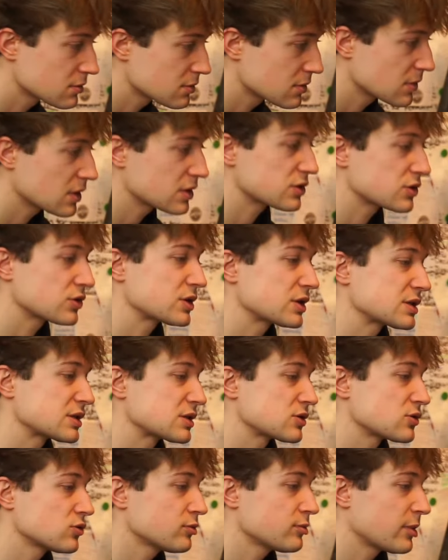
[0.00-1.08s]
saw this
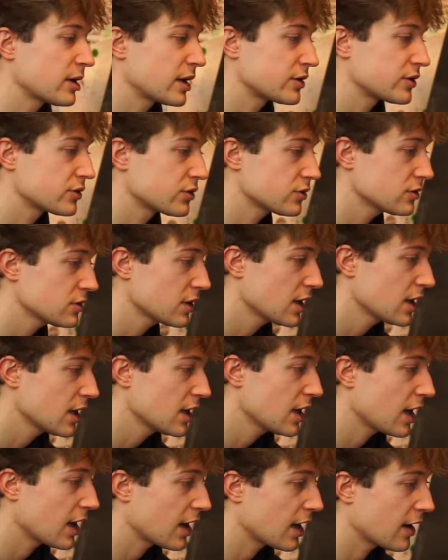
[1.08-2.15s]
so bad, you know.
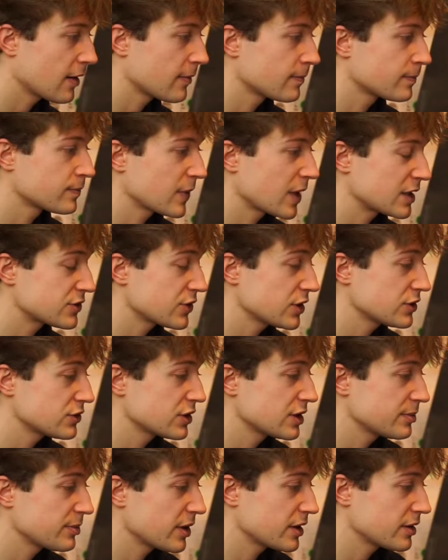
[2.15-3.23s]
I tried to
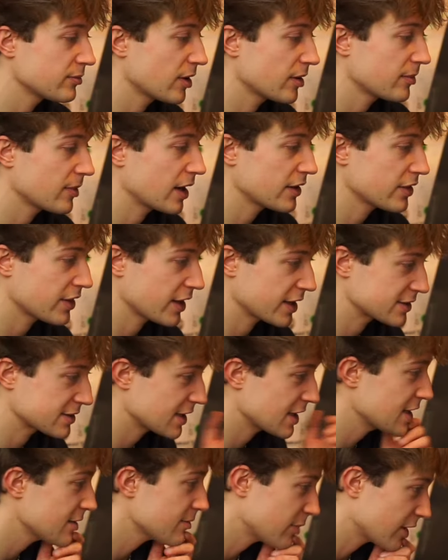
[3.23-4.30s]
keep that in my mind. Thanks.
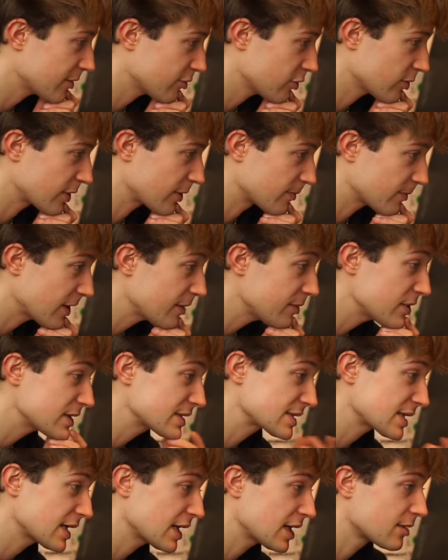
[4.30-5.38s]
Hey, not a problem. Maybe this
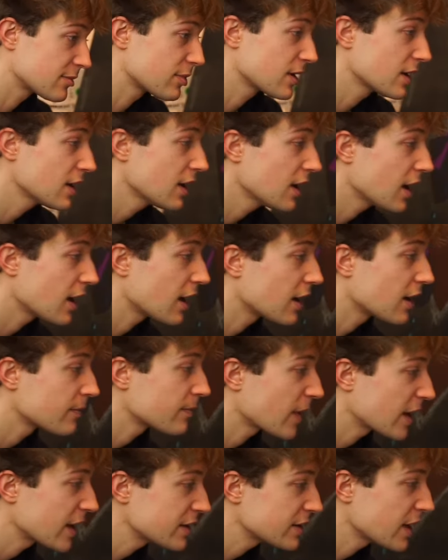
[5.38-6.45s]
can help. I
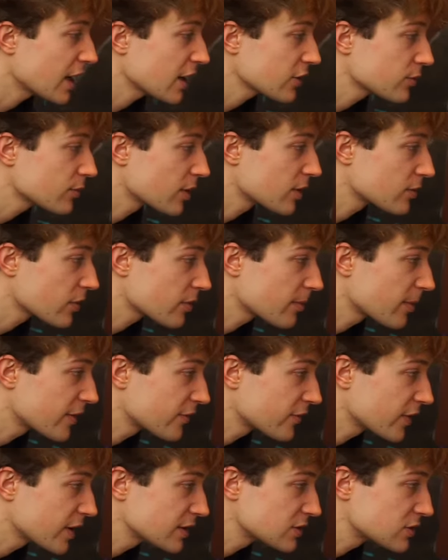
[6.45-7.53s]
had an argument with my
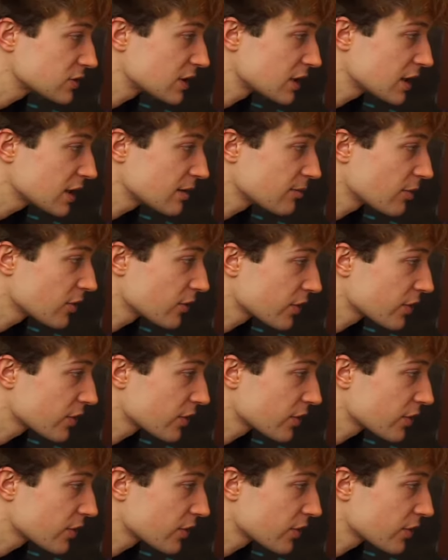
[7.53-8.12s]
friend today about